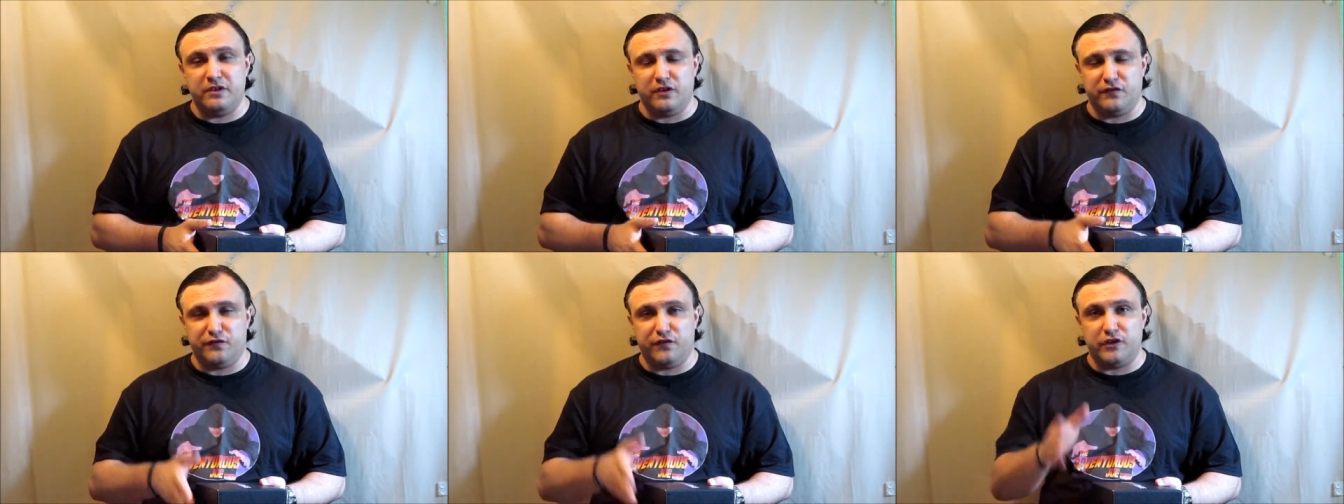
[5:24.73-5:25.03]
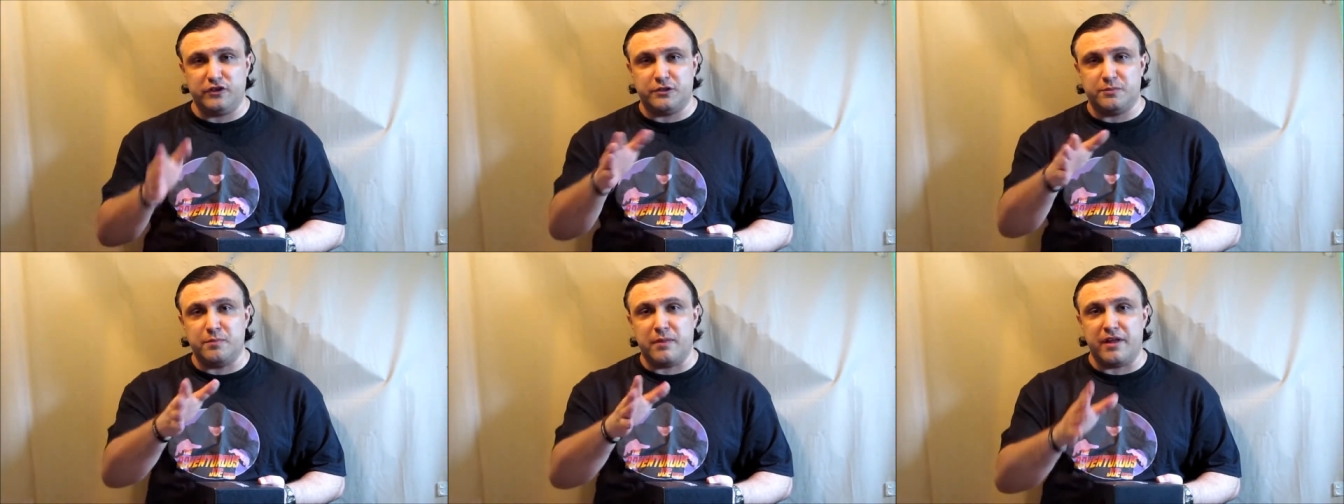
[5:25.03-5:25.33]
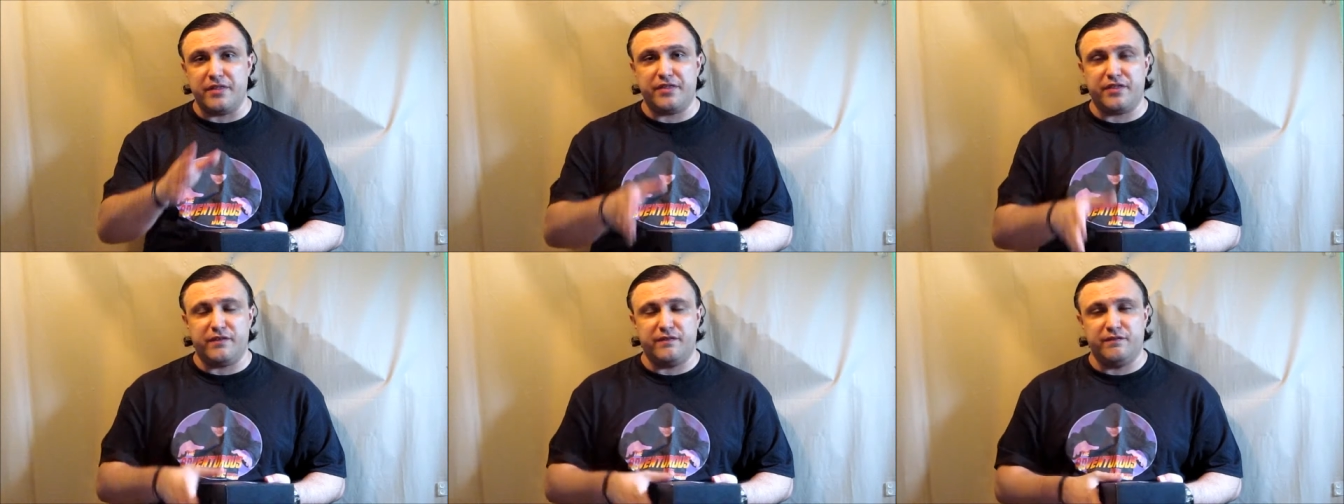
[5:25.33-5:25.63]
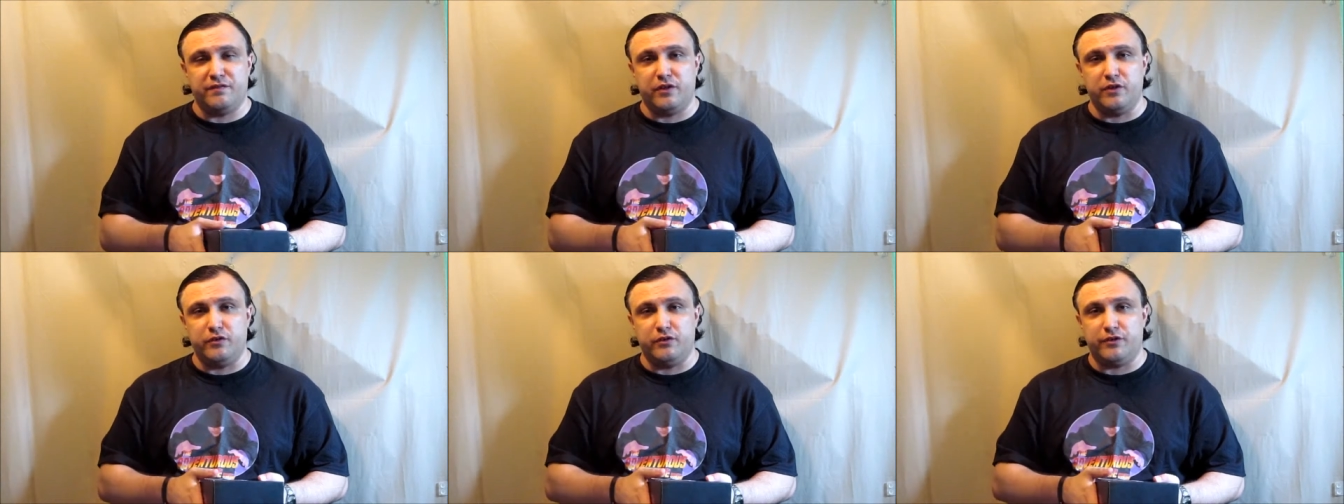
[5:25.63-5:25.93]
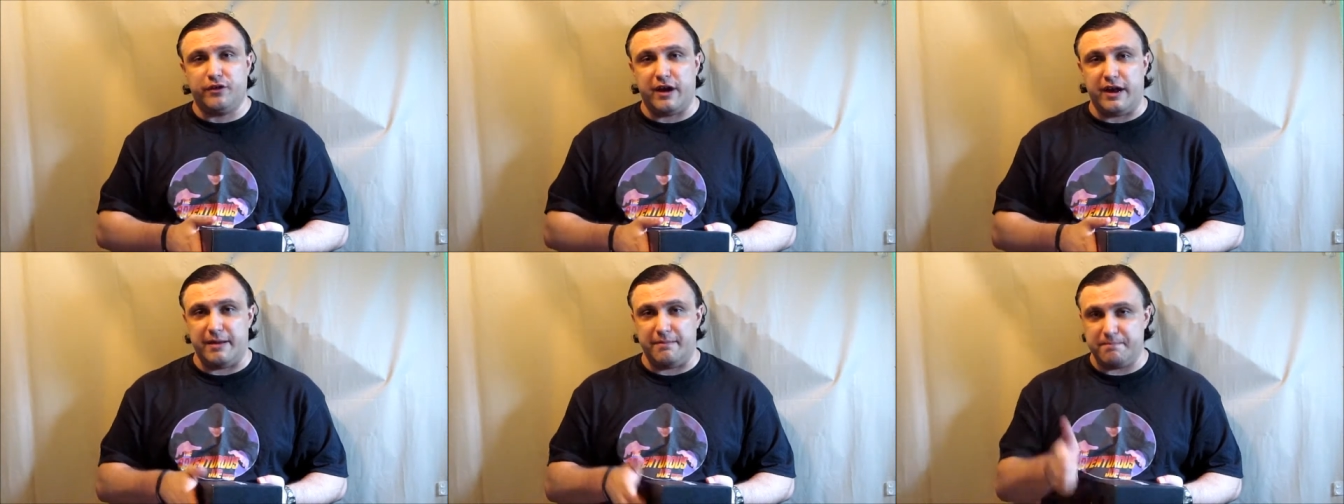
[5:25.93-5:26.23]
your first month of Loot
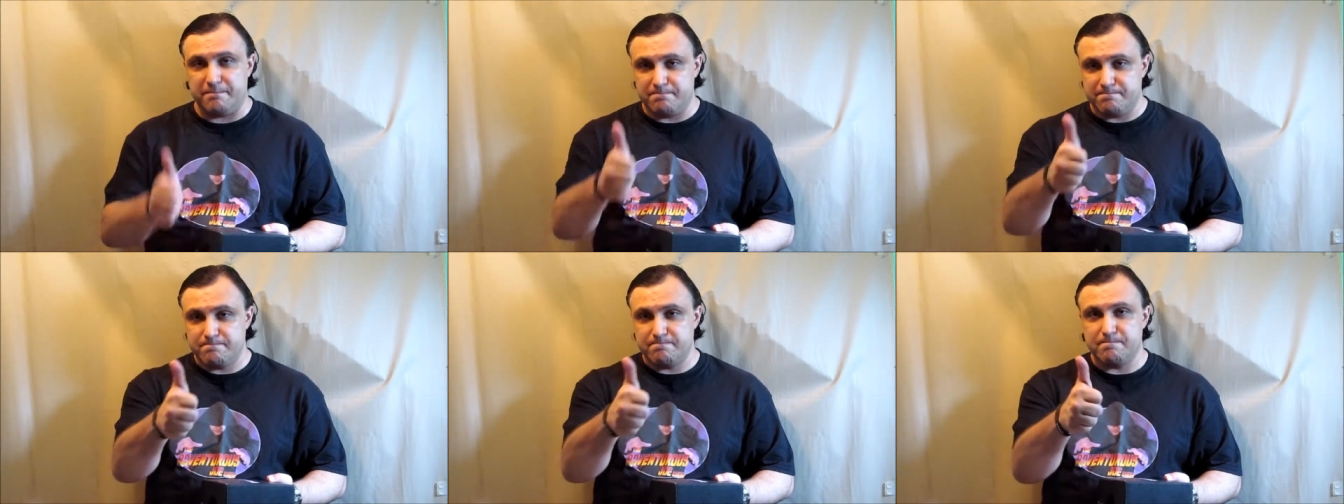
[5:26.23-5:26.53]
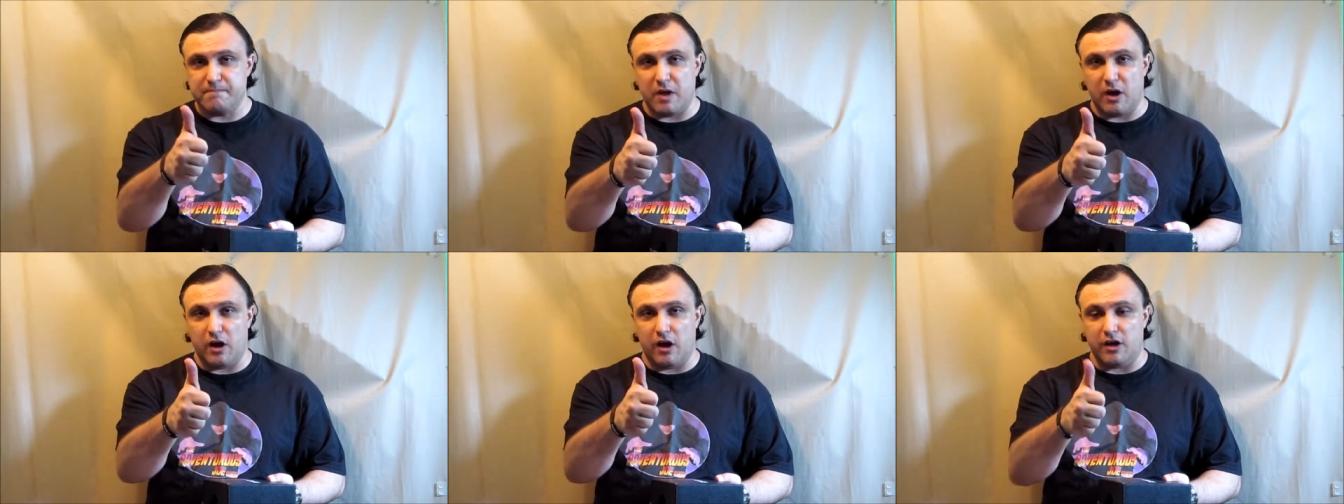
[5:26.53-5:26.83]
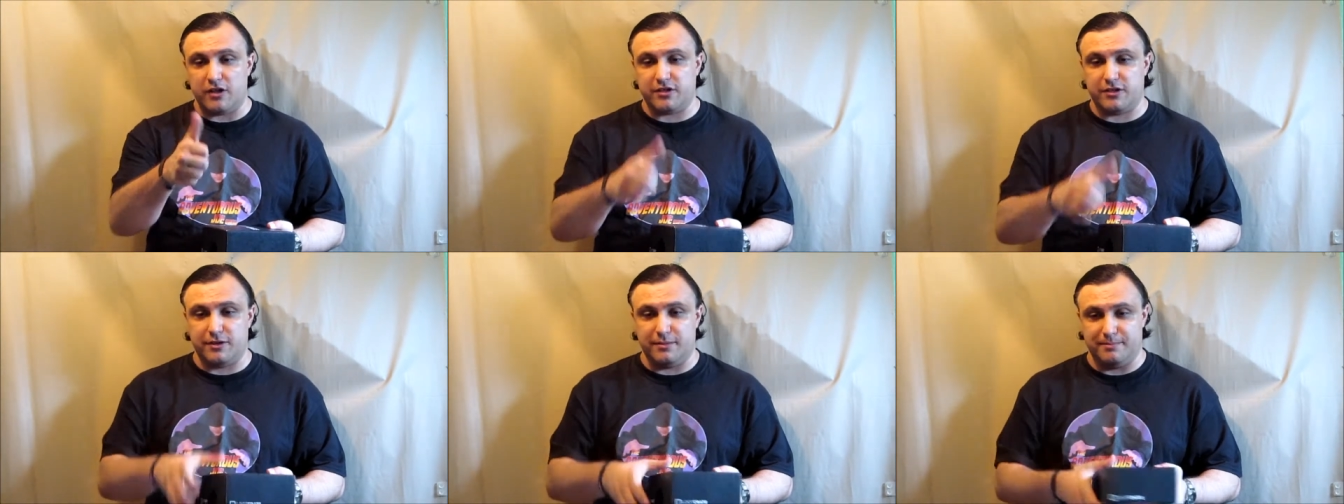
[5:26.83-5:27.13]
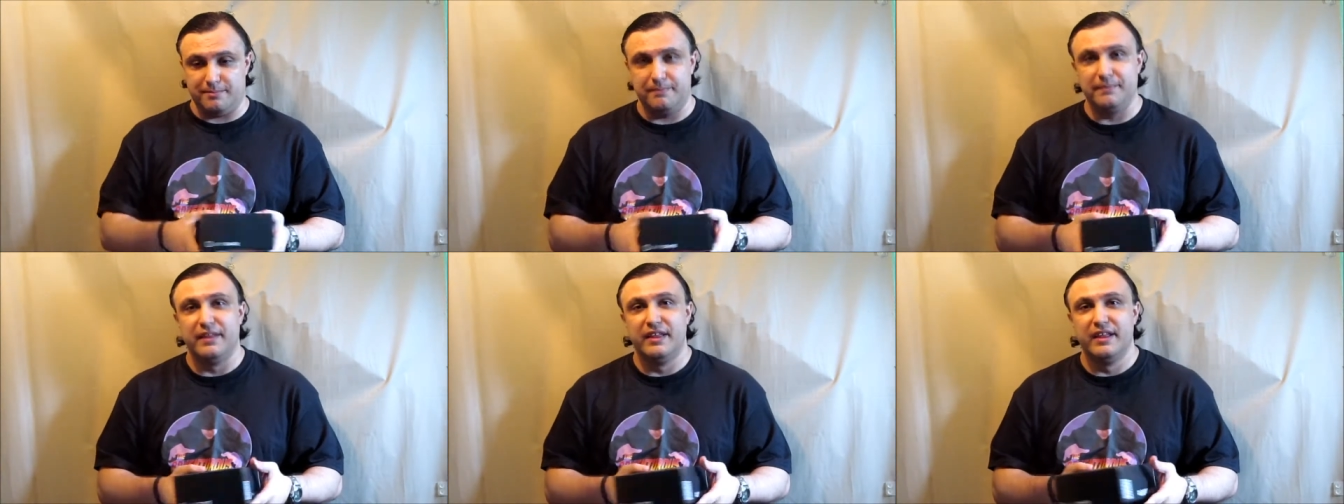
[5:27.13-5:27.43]
Crate. Awesome.